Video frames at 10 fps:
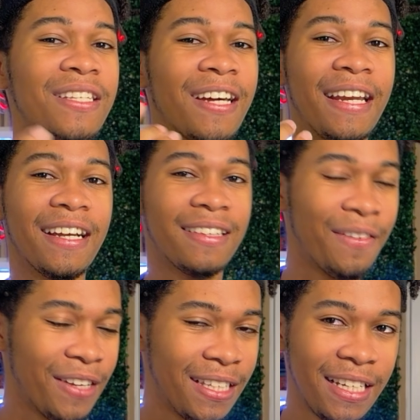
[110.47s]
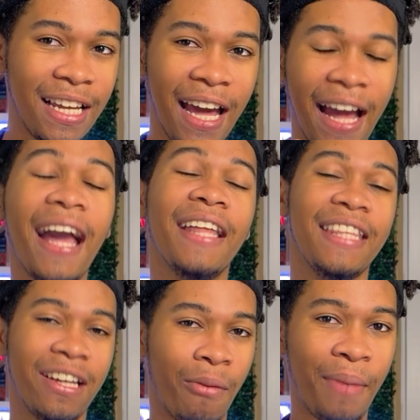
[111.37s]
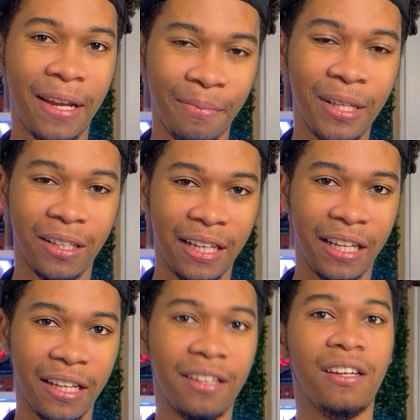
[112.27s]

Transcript: is connectivity and the compatibility.